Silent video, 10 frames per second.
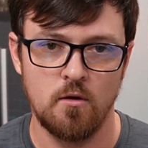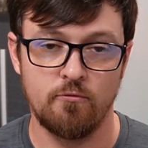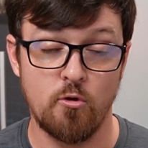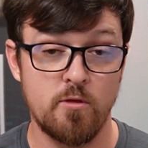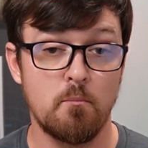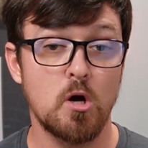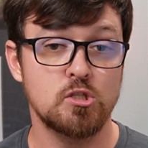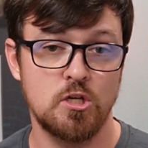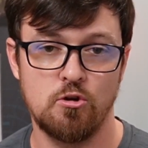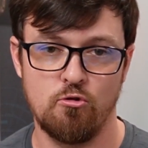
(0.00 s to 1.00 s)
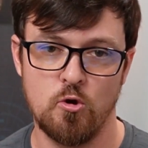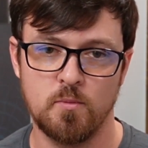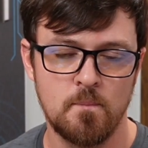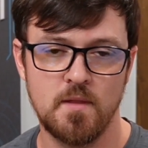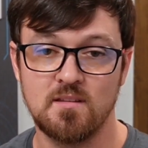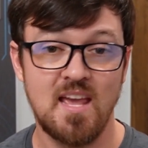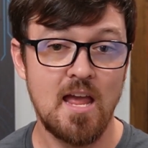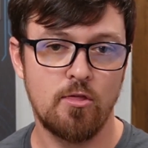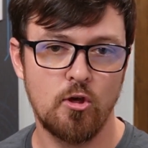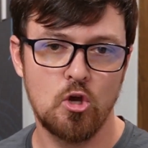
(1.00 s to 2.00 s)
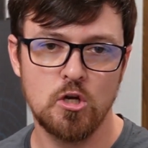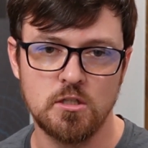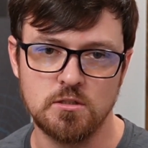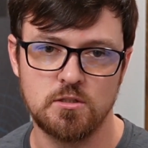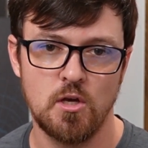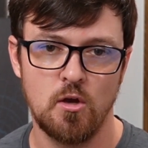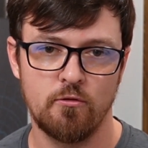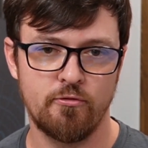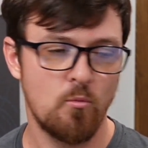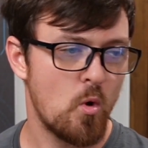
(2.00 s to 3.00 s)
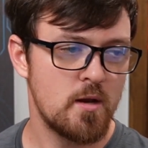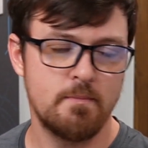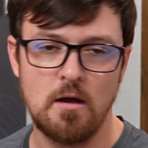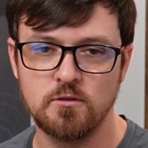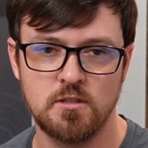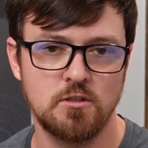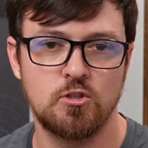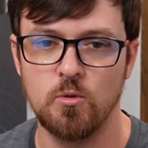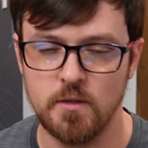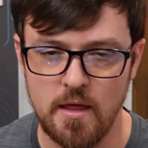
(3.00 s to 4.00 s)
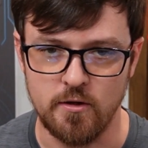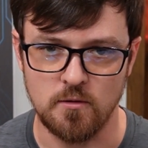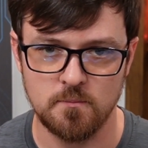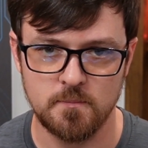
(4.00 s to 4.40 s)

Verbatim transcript: for the merchant groups that take the goods from one mountain to another.